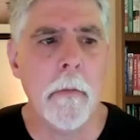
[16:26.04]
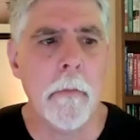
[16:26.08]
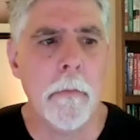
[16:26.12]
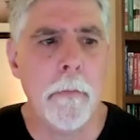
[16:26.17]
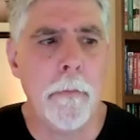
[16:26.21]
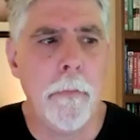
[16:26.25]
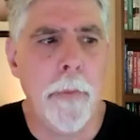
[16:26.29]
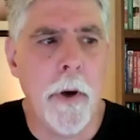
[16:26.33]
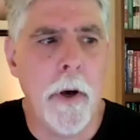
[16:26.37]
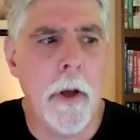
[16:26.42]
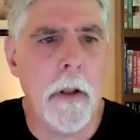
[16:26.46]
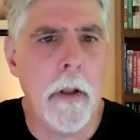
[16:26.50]

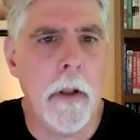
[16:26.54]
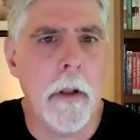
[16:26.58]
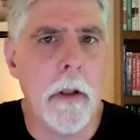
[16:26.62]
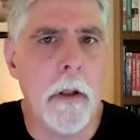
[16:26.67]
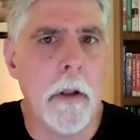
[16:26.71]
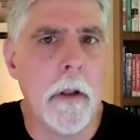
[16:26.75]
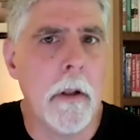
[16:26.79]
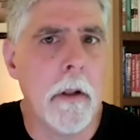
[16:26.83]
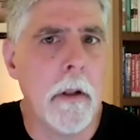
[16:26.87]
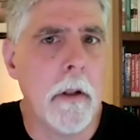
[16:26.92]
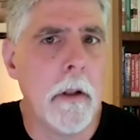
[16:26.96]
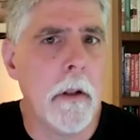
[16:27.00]
But
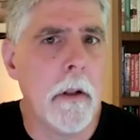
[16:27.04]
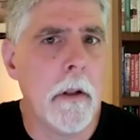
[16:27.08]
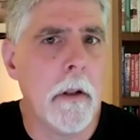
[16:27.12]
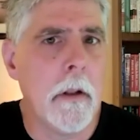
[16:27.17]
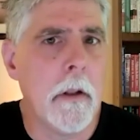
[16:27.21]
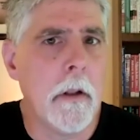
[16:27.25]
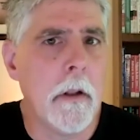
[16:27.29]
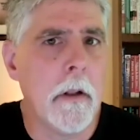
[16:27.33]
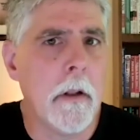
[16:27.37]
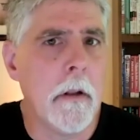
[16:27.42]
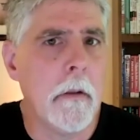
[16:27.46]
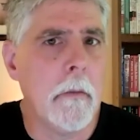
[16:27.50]

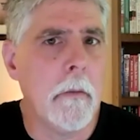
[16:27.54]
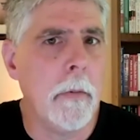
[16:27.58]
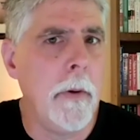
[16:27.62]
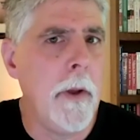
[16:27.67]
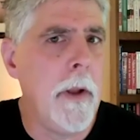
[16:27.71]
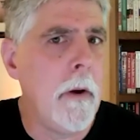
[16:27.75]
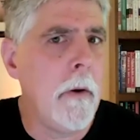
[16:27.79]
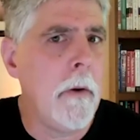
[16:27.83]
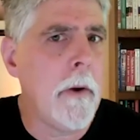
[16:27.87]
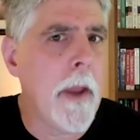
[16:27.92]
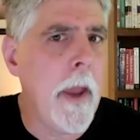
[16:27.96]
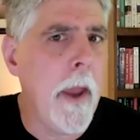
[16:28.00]
we
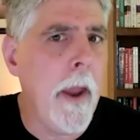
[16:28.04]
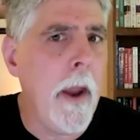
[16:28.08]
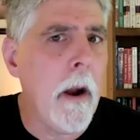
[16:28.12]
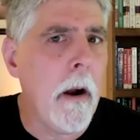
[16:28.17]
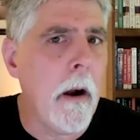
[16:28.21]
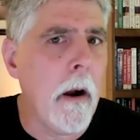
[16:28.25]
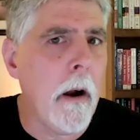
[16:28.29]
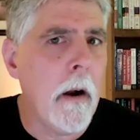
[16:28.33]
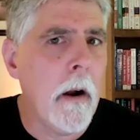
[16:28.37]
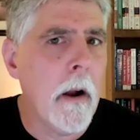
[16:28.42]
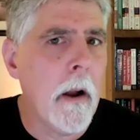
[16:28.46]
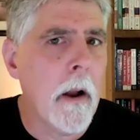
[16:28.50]
don't
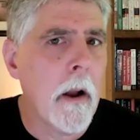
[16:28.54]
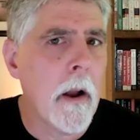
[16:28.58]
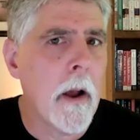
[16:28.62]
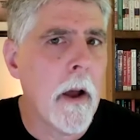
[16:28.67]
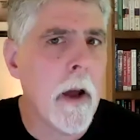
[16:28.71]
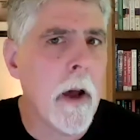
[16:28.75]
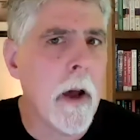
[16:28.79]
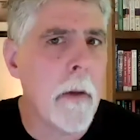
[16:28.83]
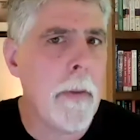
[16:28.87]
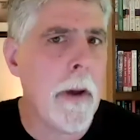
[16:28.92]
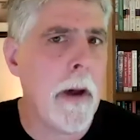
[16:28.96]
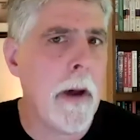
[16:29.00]
care
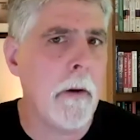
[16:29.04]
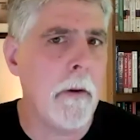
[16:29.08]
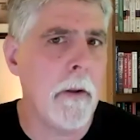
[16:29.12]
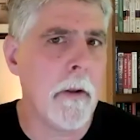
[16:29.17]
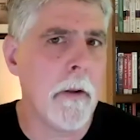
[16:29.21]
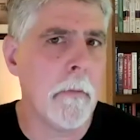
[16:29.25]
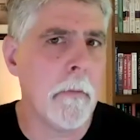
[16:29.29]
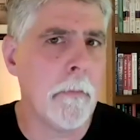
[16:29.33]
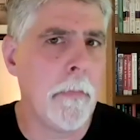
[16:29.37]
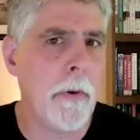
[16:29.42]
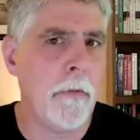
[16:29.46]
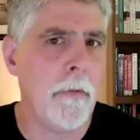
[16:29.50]
about
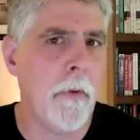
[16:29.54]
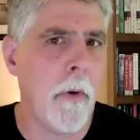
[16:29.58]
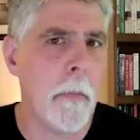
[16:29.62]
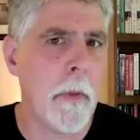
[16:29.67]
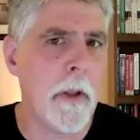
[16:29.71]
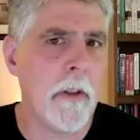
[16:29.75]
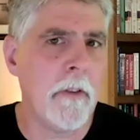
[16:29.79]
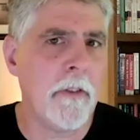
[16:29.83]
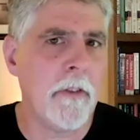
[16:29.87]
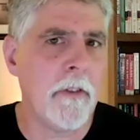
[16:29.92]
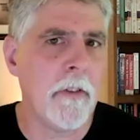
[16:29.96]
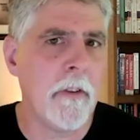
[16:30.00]

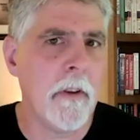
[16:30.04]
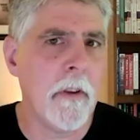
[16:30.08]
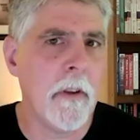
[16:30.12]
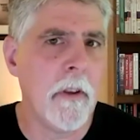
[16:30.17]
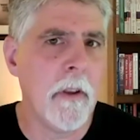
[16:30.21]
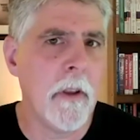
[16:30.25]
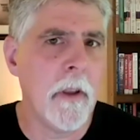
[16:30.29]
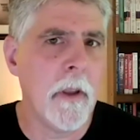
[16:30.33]
performance.